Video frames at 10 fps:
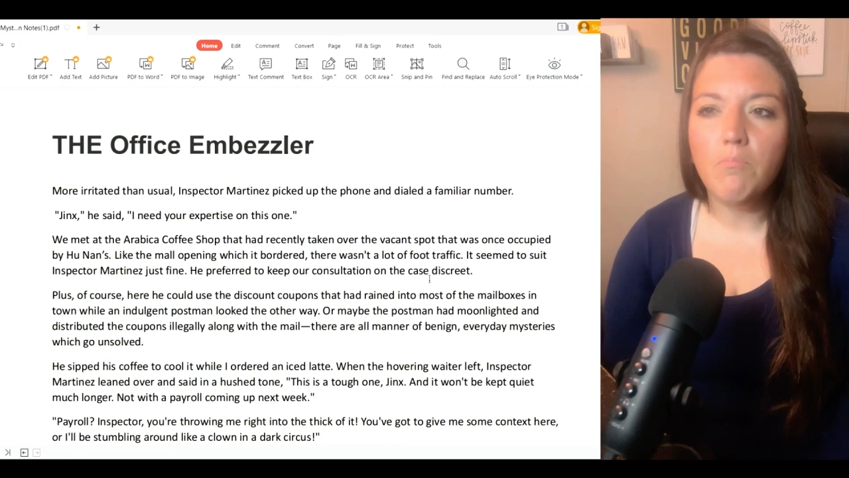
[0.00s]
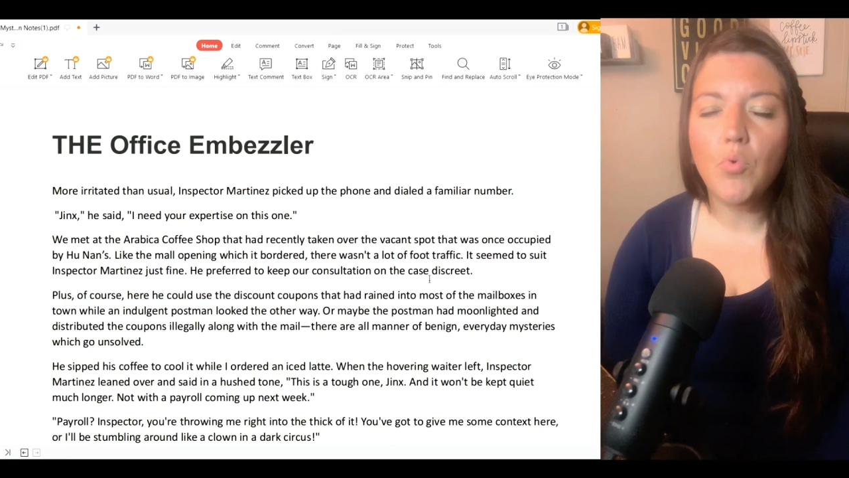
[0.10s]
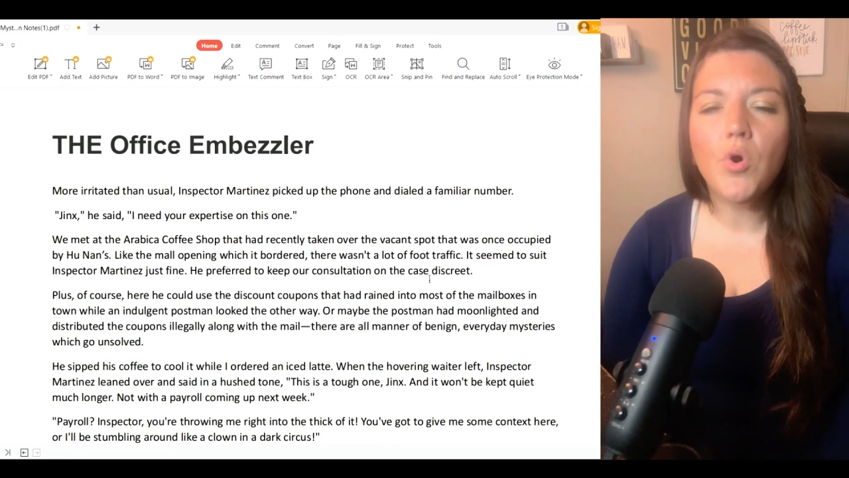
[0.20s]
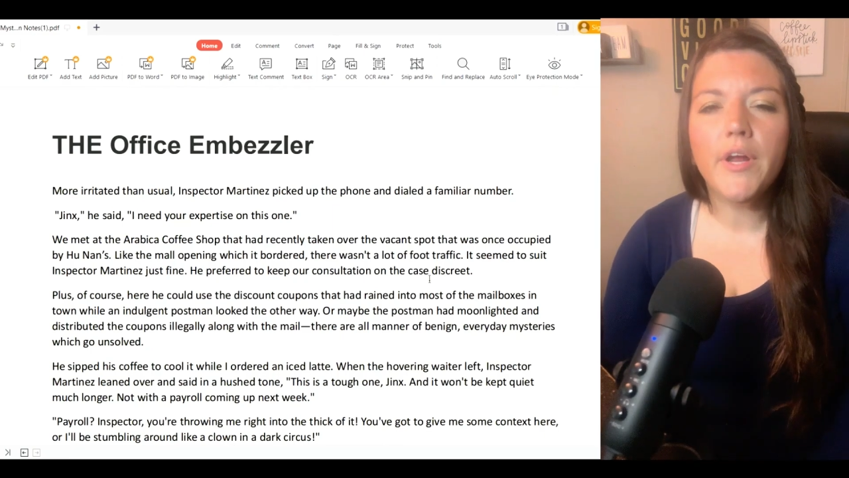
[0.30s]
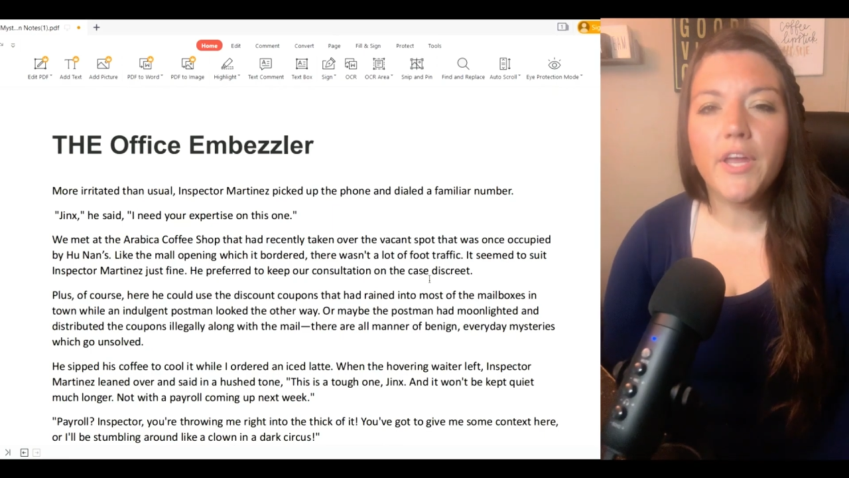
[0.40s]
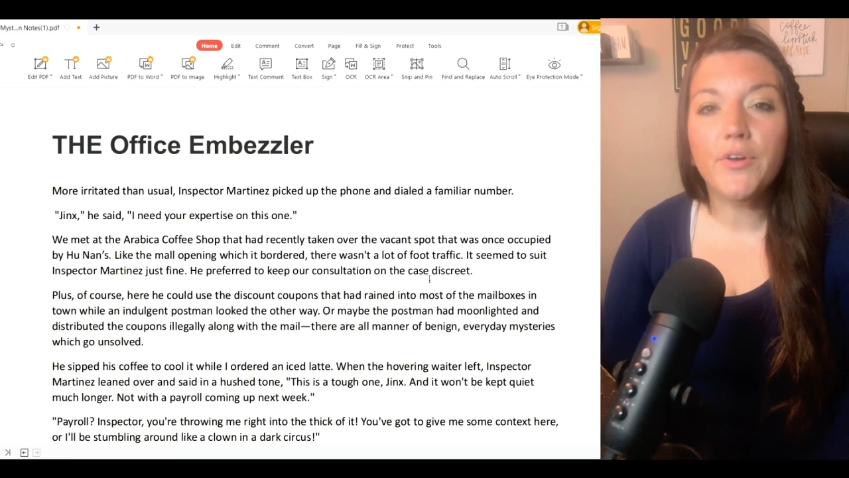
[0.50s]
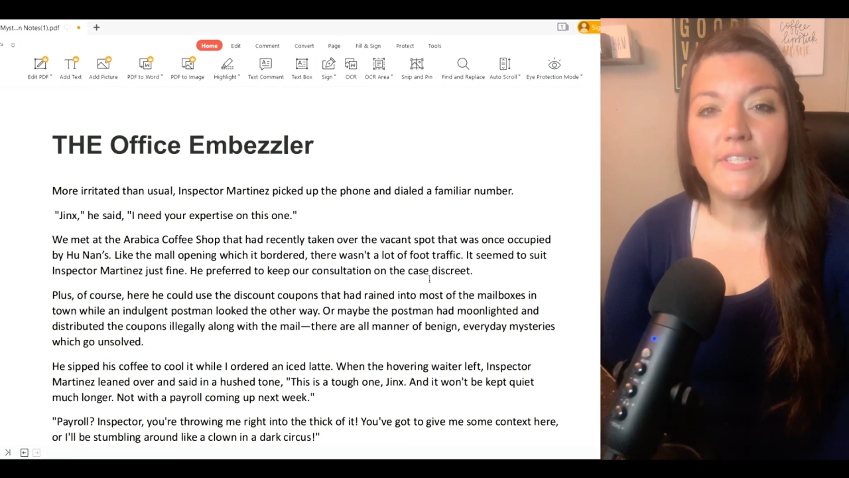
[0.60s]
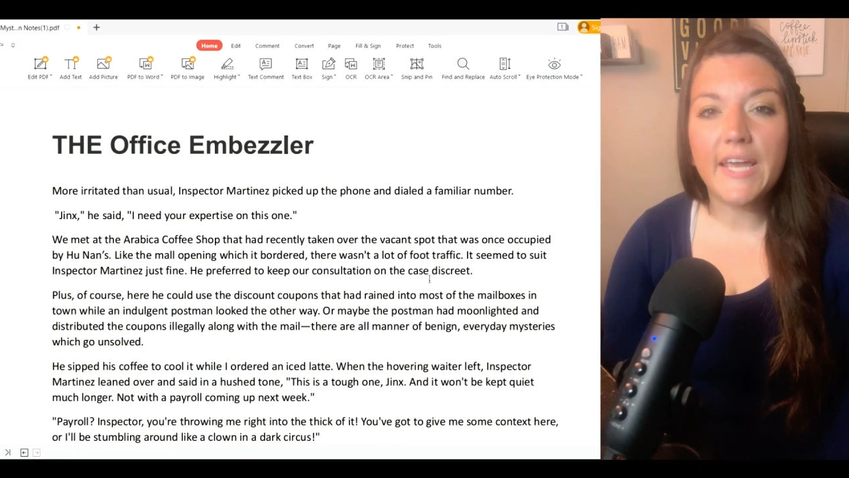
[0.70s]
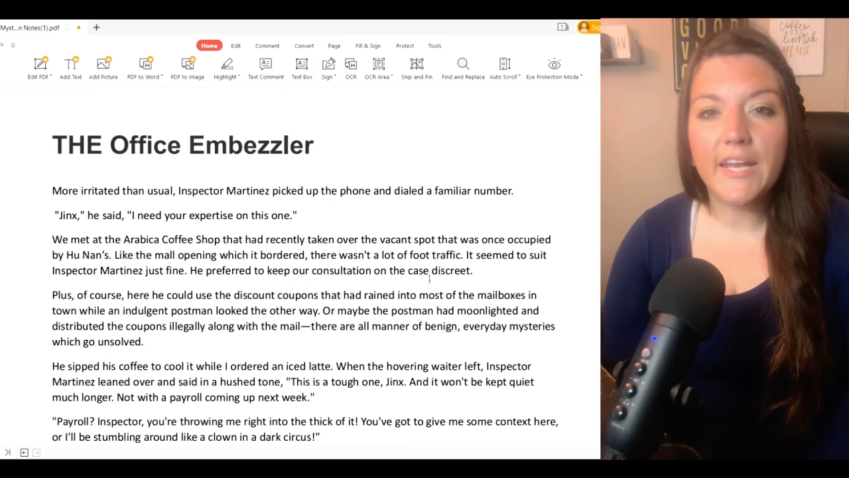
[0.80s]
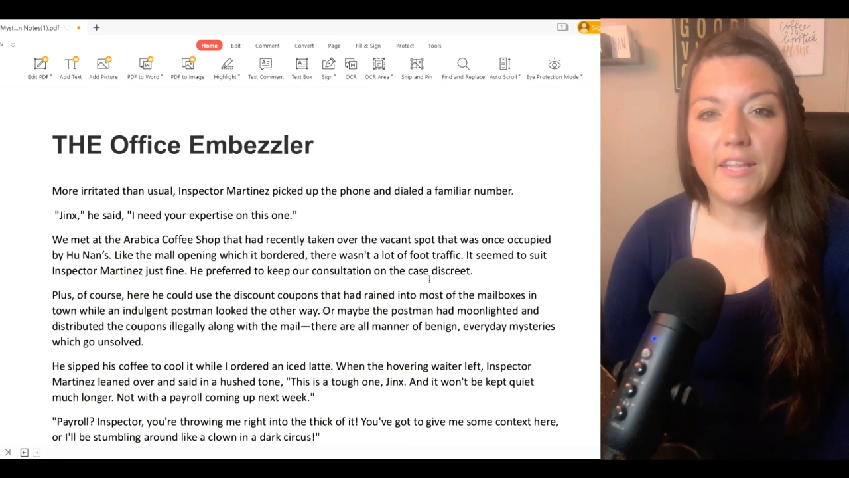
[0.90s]
More
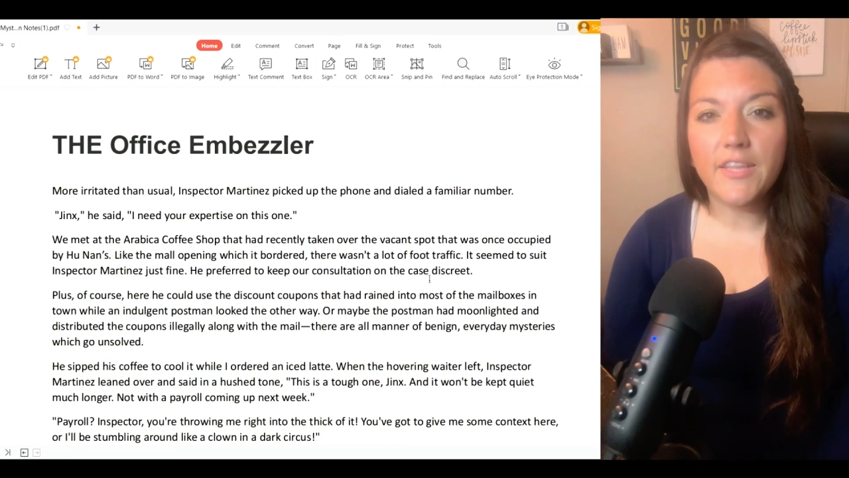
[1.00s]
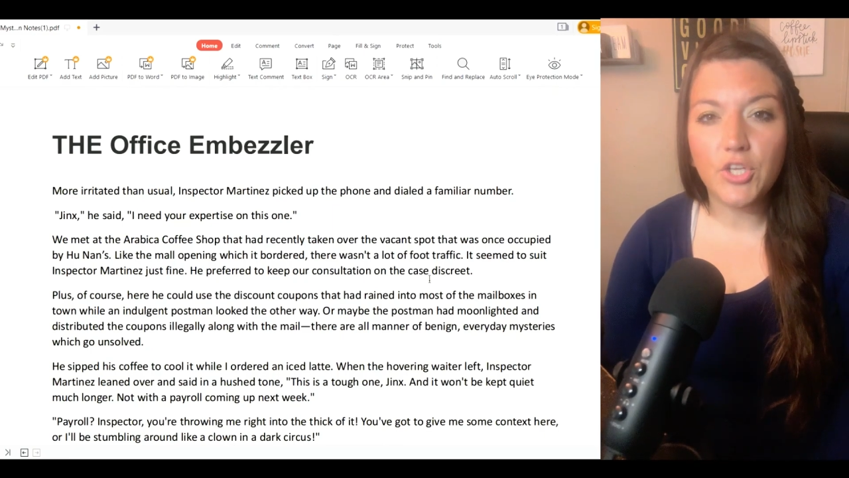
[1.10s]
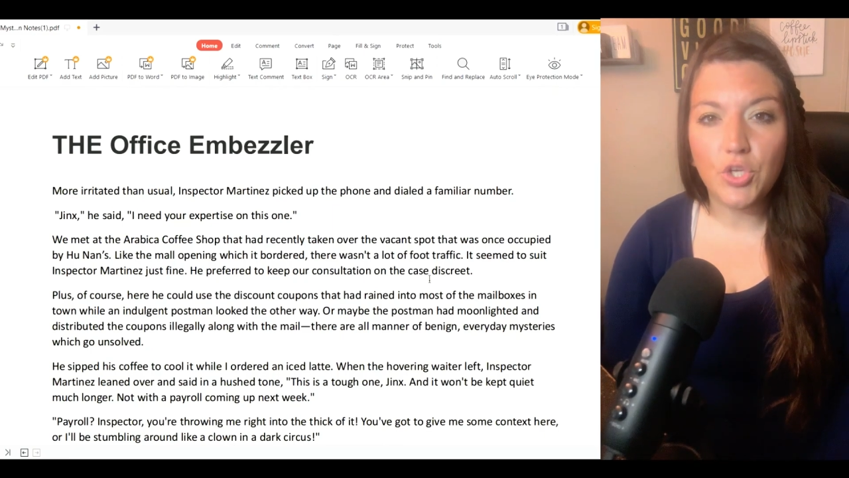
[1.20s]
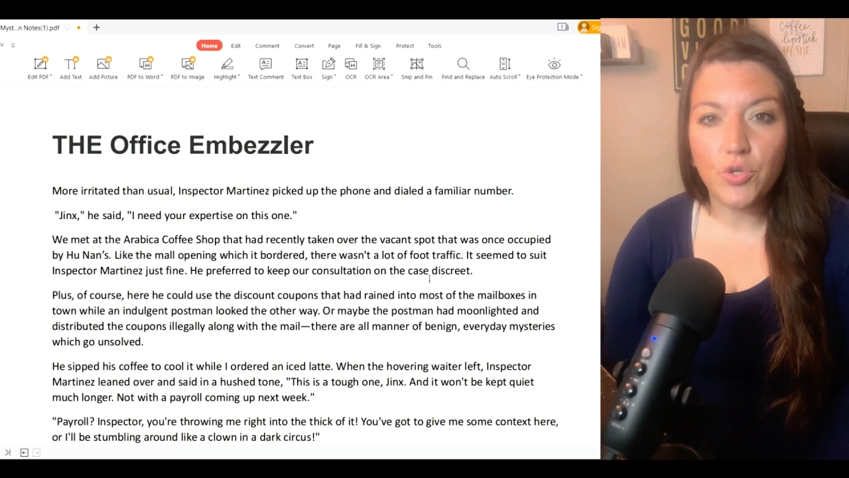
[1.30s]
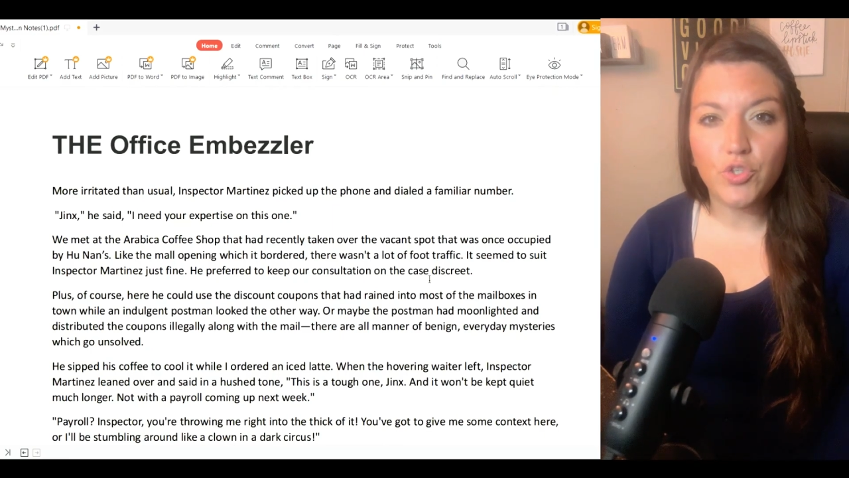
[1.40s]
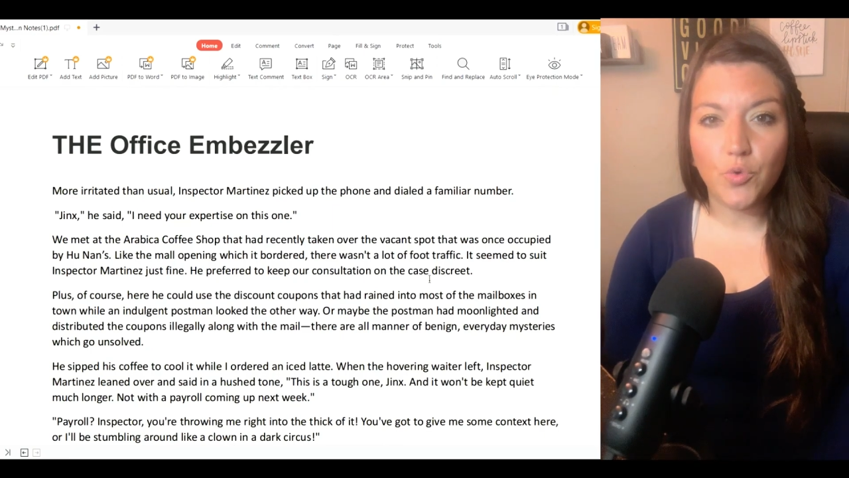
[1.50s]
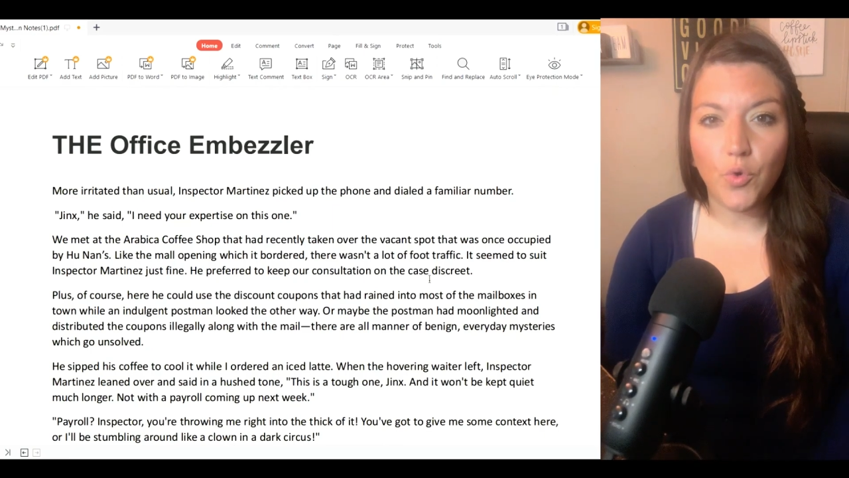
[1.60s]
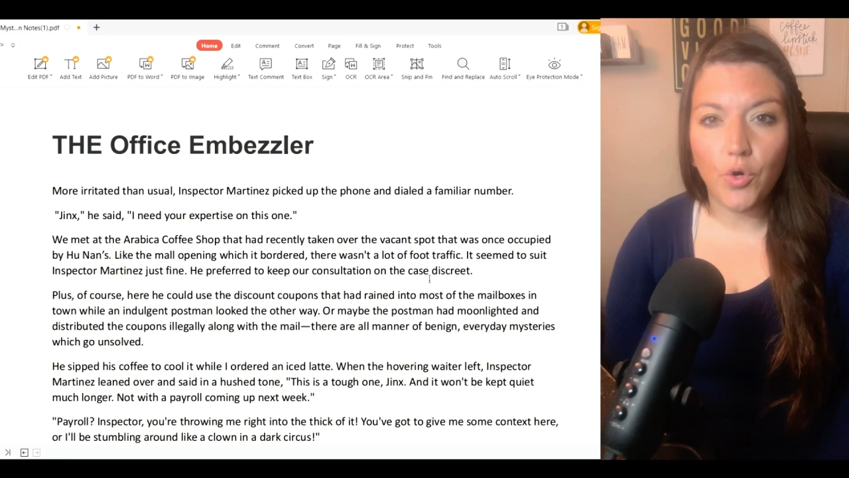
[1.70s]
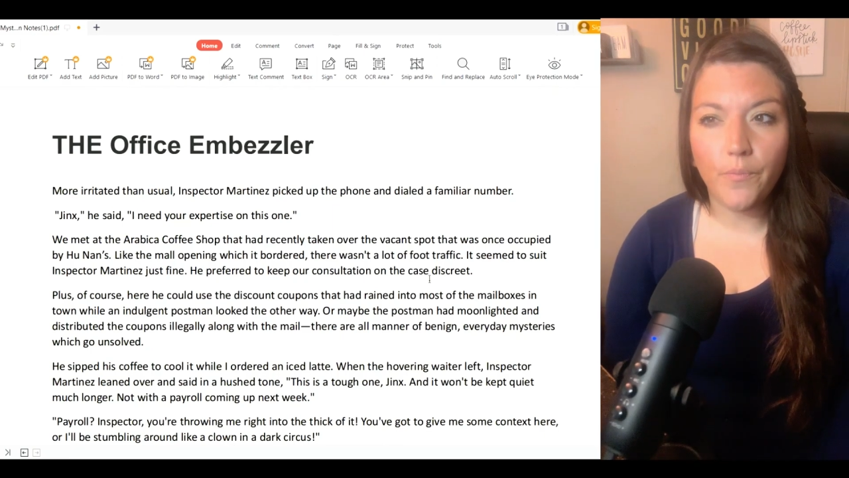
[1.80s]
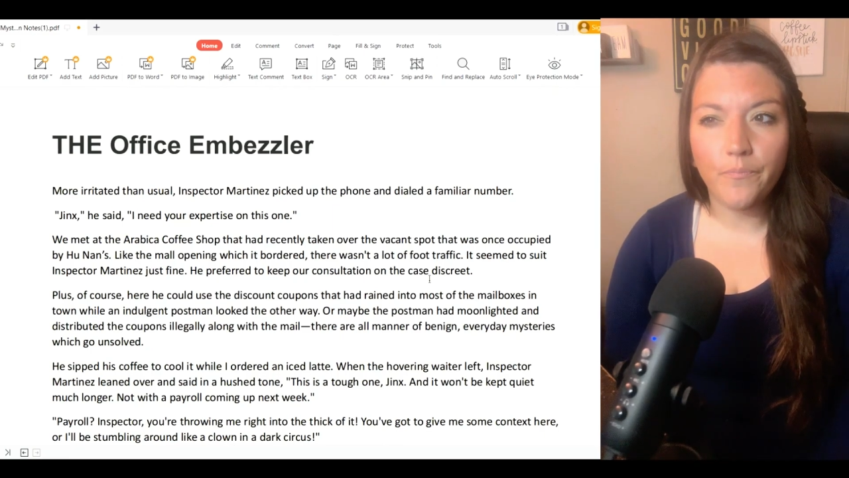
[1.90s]
irritated than
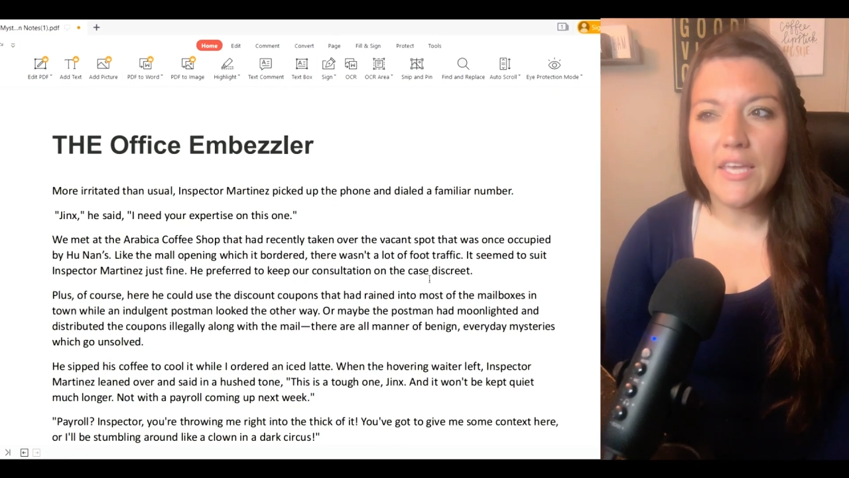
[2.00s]
usual,